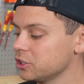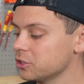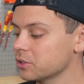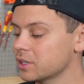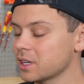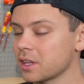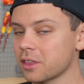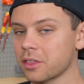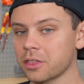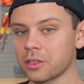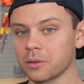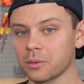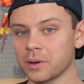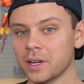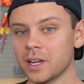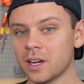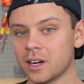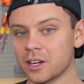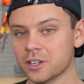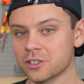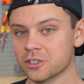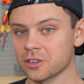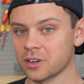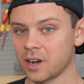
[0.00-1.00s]
you get
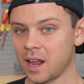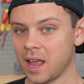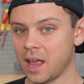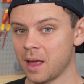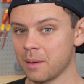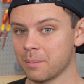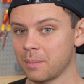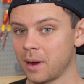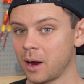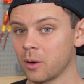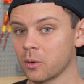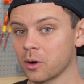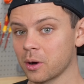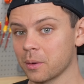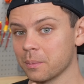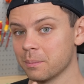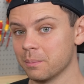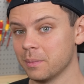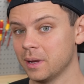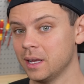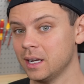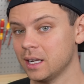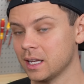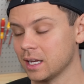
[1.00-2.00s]
300 amp hour
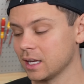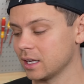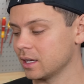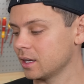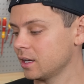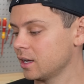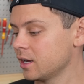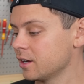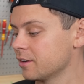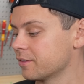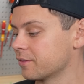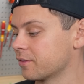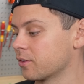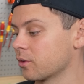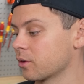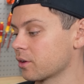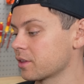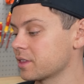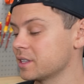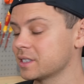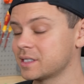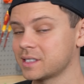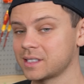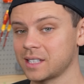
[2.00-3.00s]
mini for
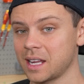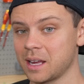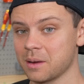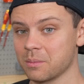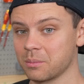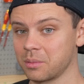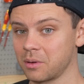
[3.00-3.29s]
the same